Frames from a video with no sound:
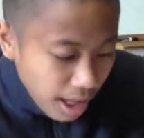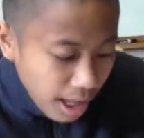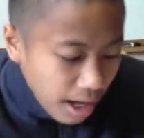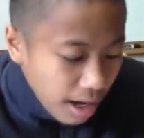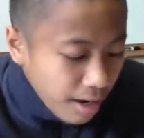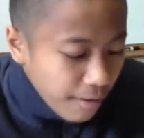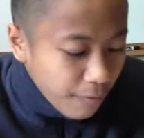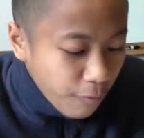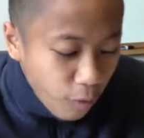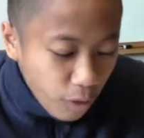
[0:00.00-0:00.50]

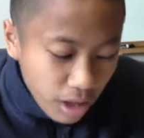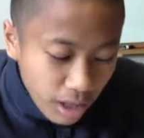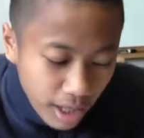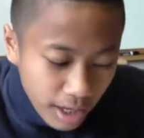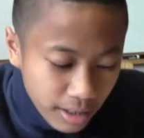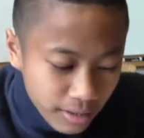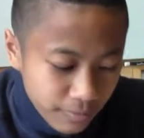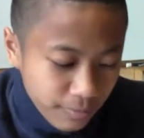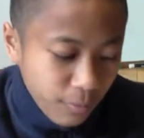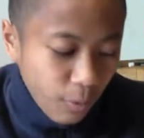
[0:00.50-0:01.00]

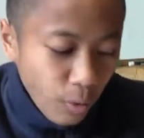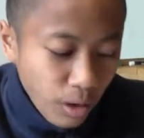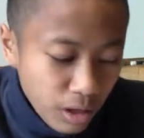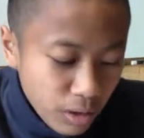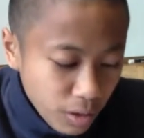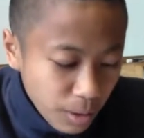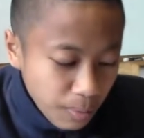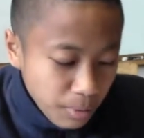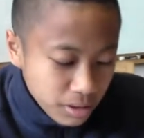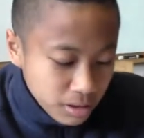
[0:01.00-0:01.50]

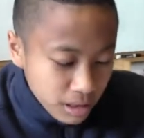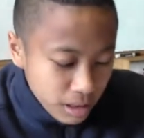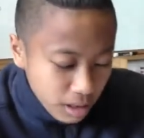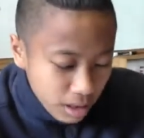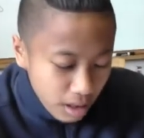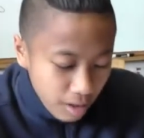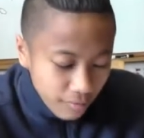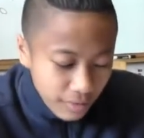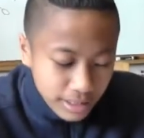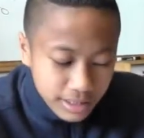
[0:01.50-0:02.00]

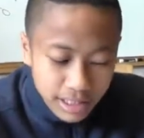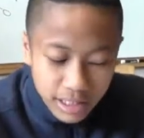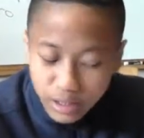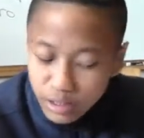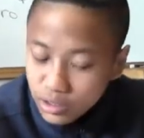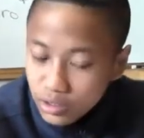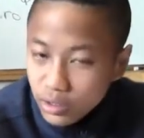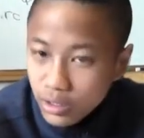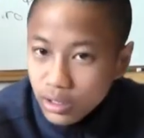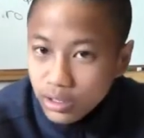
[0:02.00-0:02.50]
43% of
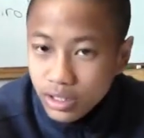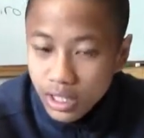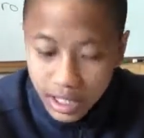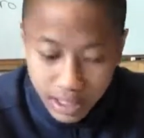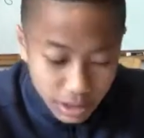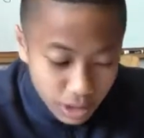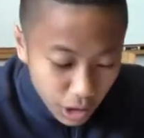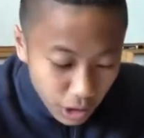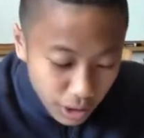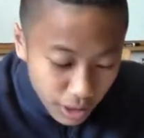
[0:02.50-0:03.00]
Latino students
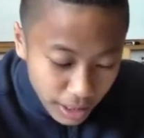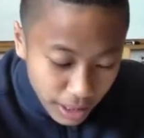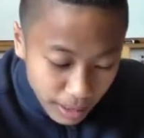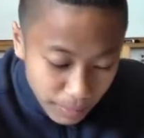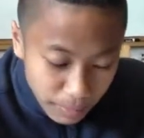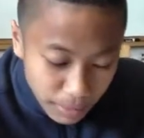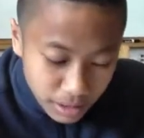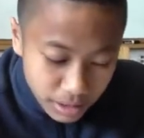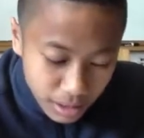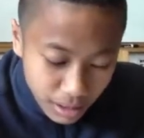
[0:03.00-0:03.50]
and
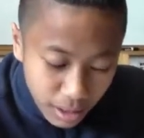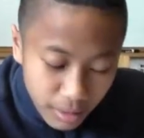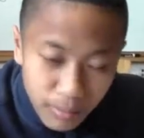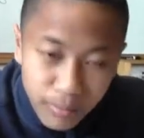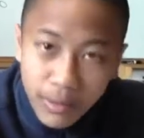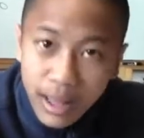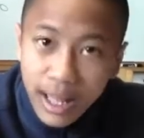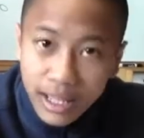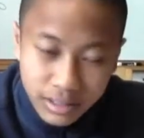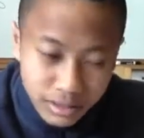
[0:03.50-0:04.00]
38%
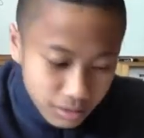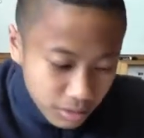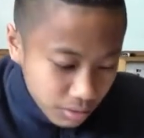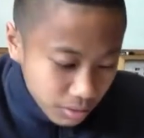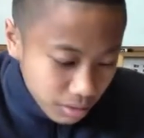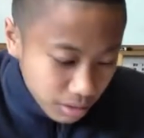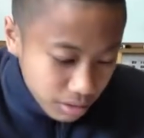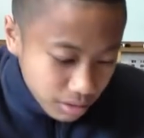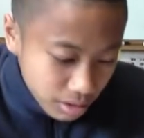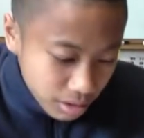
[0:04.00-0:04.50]
of Black
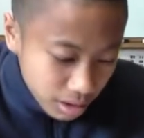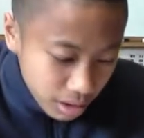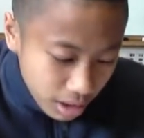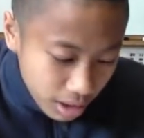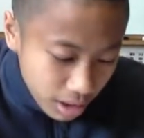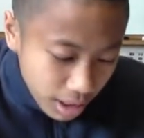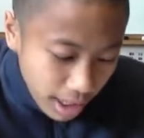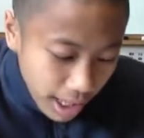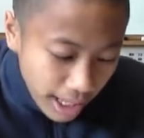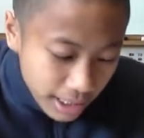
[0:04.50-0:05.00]
students
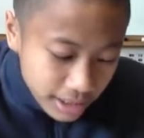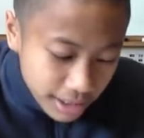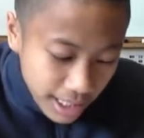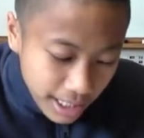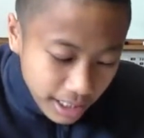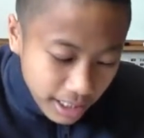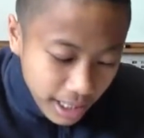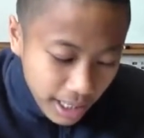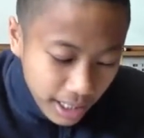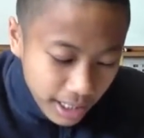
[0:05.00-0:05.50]

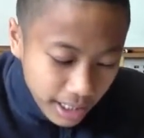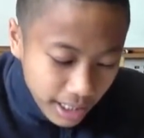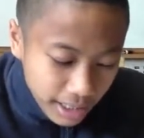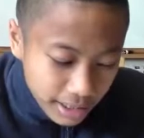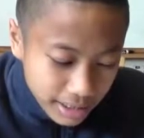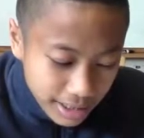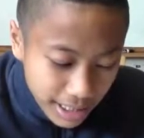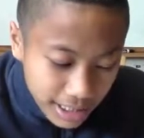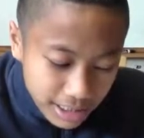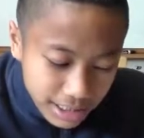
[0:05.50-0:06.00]
attend
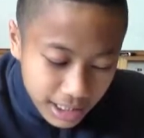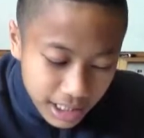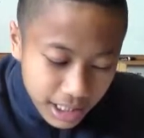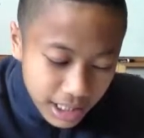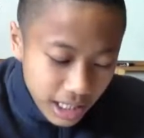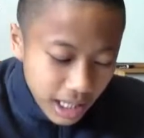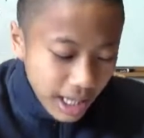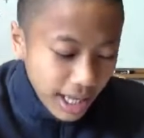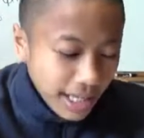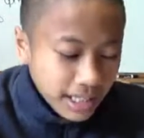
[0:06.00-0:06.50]

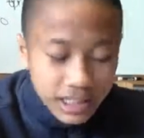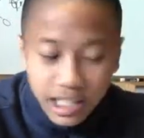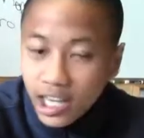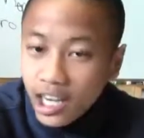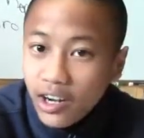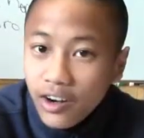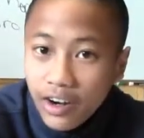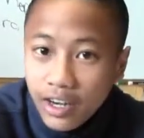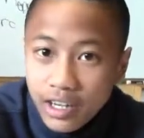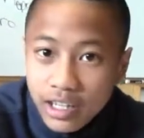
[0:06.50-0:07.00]
intensely
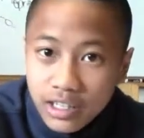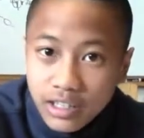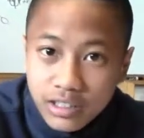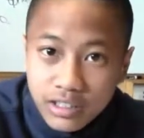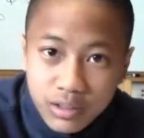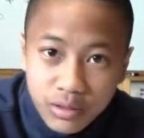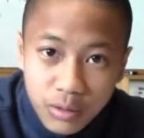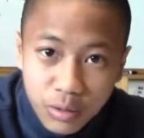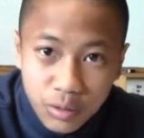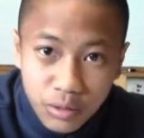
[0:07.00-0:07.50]
segregated
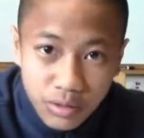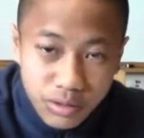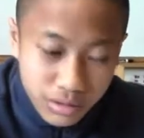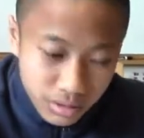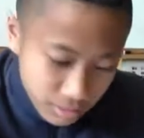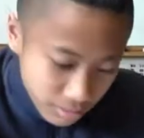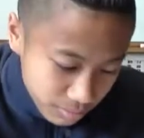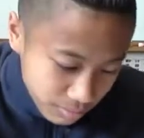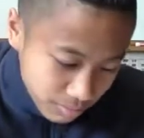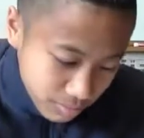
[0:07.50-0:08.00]
schools.